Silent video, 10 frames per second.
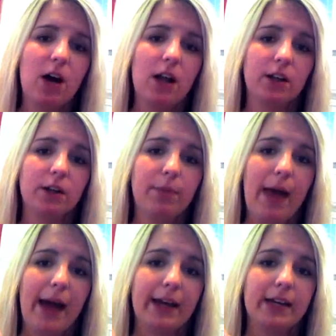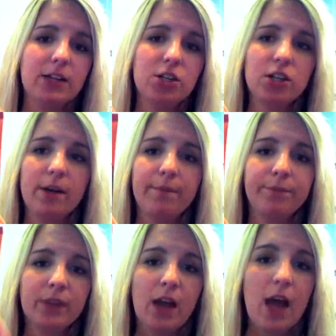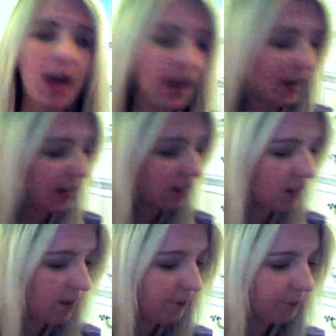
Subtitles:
colored package. And